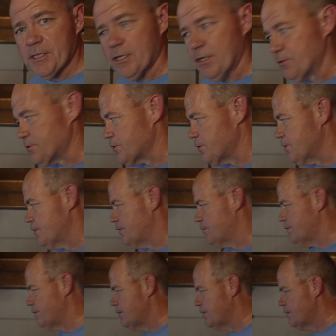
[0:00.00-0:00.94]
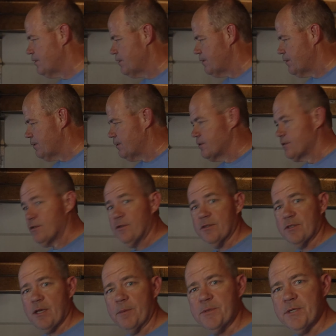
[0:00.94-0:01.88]
closer to the
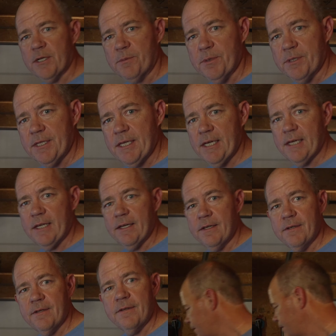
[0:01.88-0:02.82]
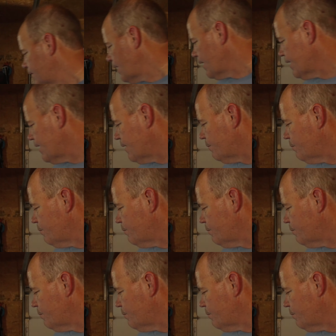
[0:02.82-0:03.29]
subject with it. I can get